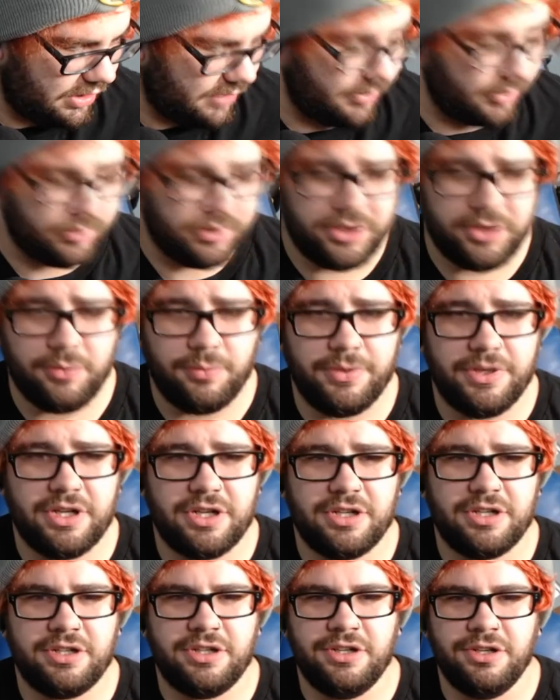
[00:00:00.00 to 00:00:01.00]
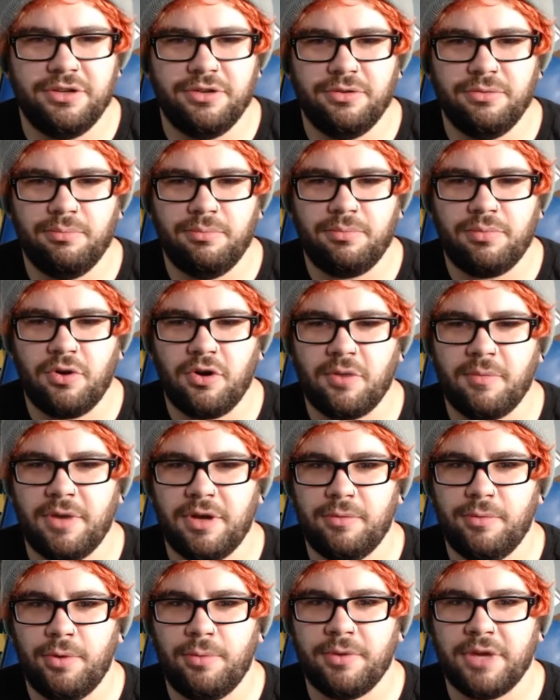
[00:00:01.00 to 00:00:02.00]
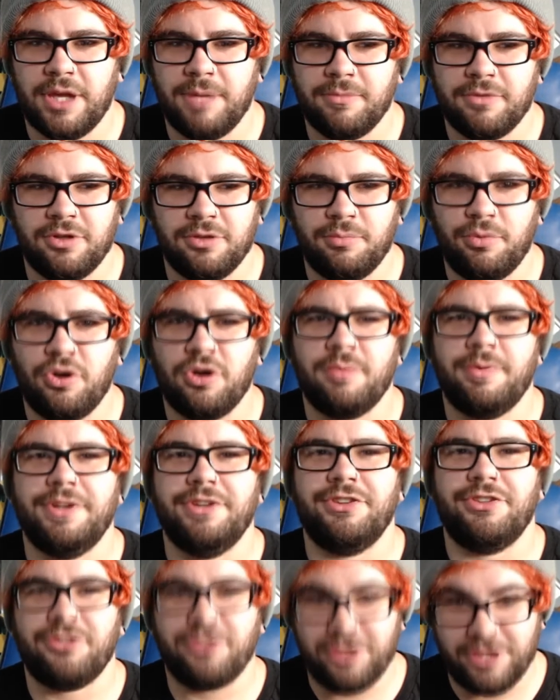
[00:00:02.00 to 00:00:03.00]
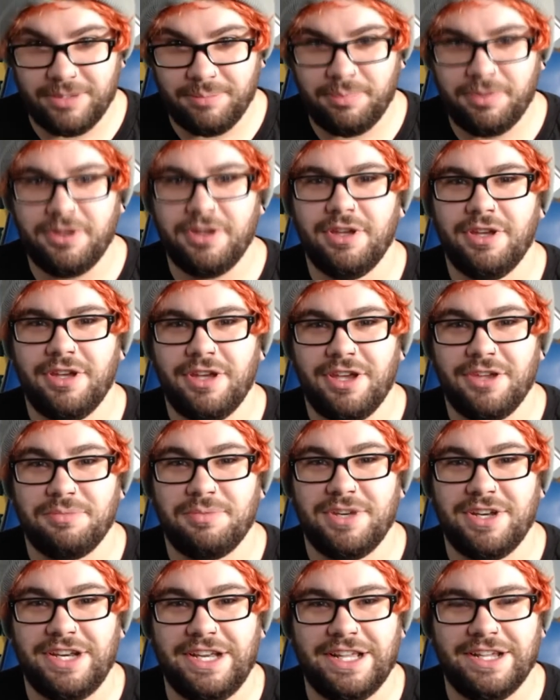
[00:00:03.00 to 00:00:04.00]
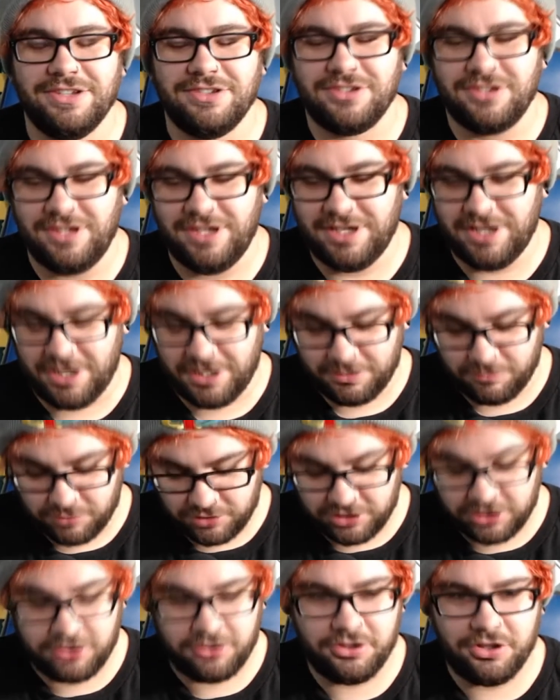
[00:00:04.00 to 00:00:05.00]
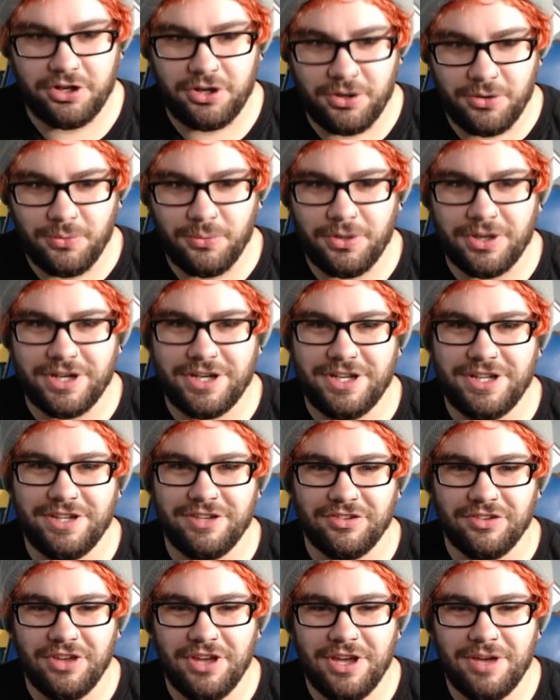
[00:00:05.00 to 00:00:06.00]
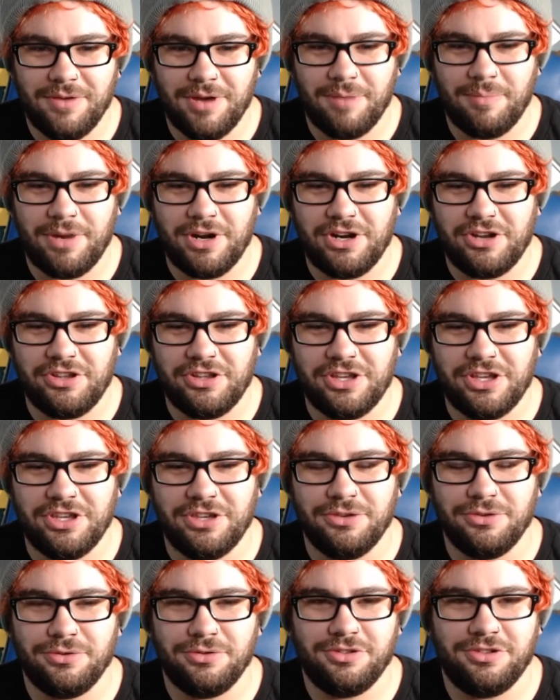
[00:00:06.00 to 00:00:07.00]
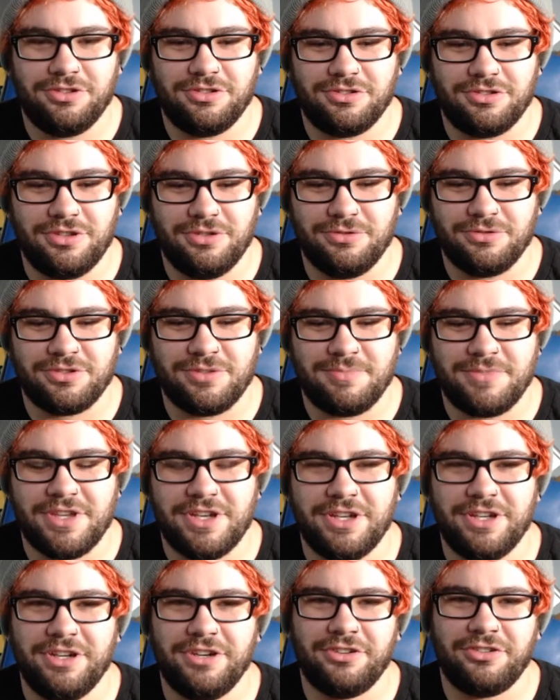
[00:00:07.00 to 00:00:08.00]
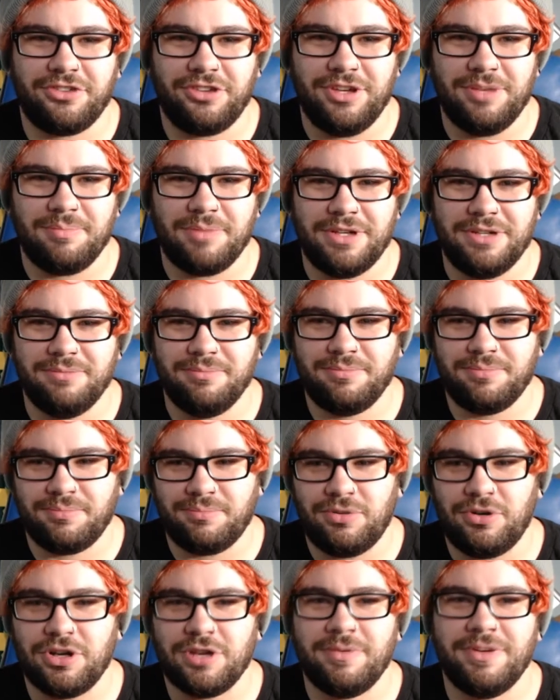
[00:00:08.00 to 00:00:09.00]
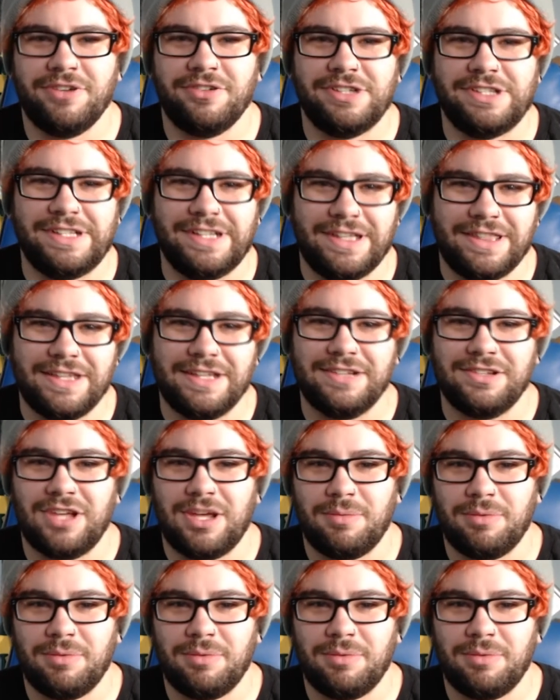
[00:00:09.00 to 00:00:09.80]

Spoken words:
A really weird new Pokemon mobile game called Pokemon Sleep has been announced, and I really don't know what it is. Apparently you do something in your sleep and Pokemon related things